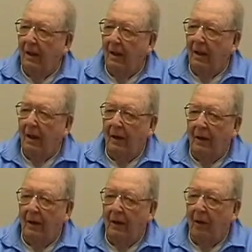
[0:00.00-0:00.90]

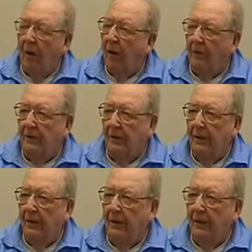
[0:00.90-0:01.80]
uh, oilers,
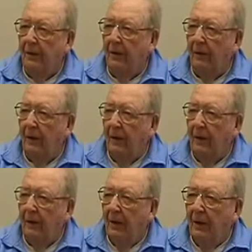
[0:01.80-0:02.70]
you know,
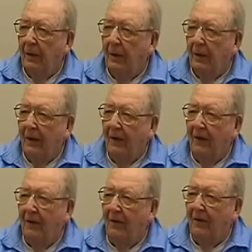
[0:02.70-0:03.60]

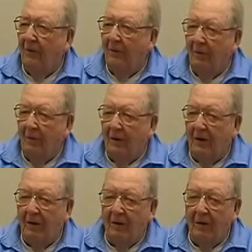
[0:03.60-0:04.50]
uh, but
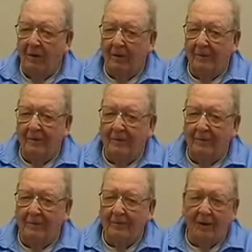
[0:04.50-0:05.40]
they were,
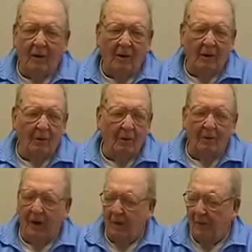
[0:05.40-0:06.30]
oh, they weren't
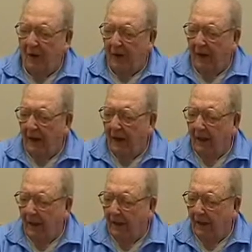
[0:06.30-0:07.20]
very big.
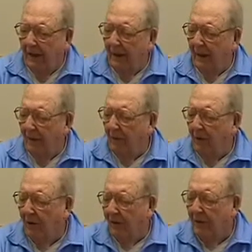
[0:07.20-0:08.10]
Uh, they
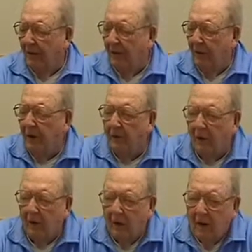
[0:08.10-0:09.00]
weren't as big as we were,